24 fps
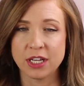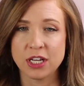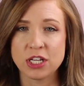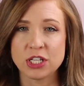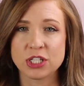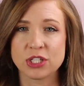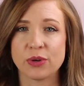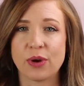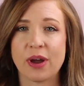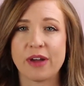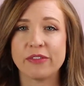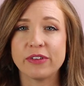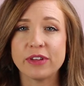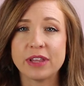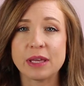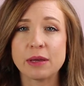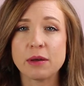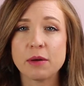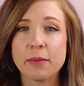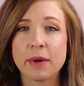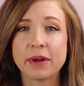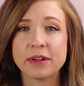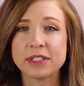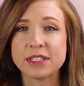So everything
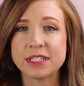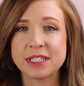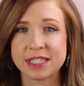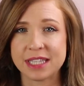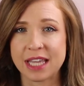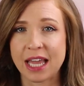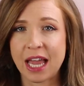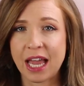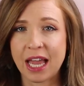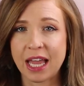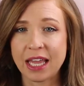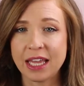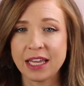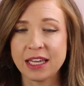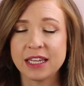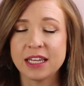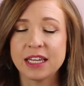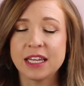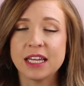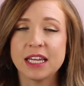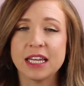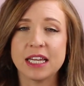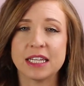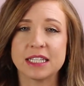I'm about to say
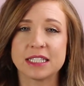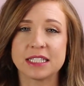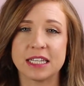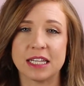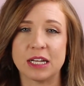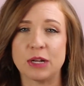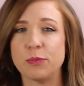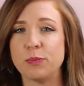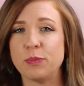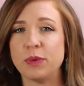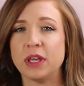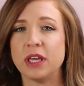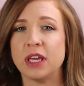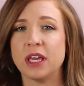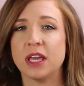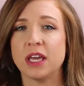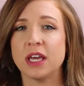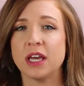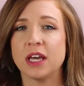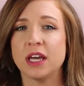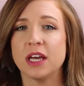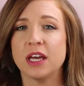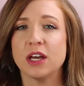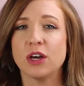is going to
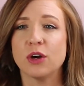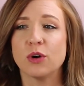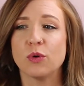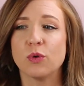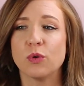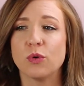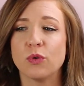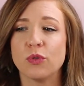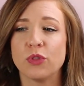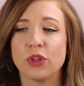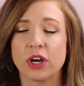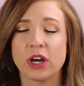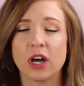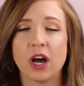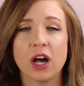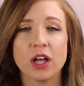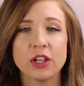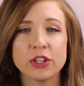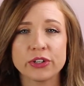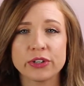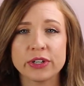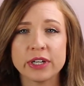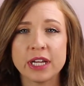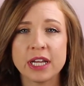be the
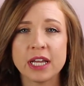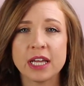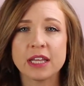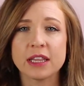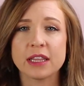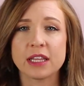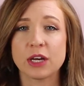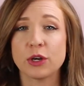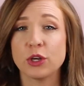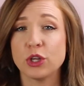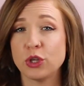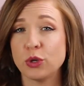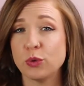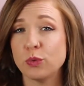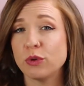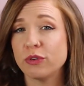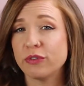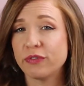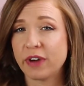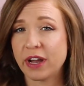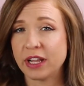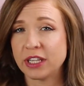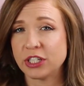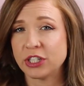coloring that you will
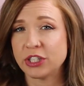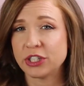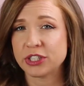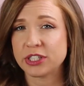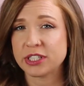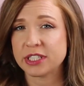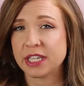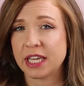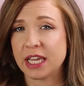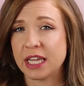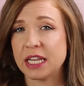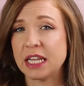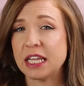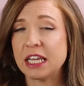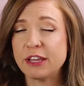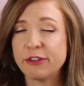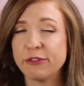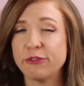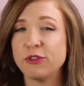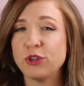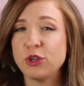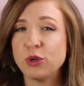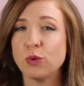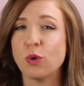find in your skin
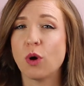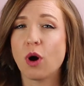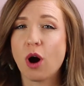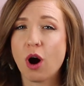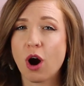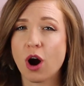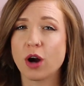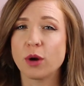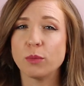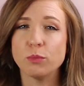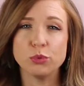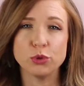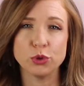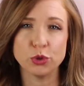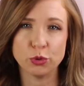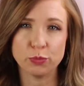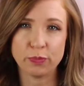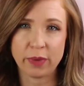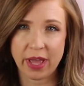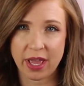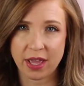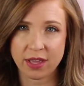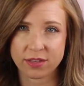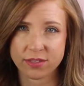if you are
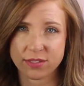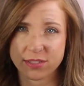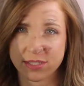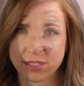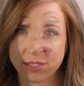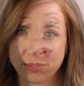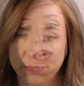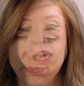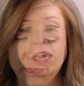blue-based.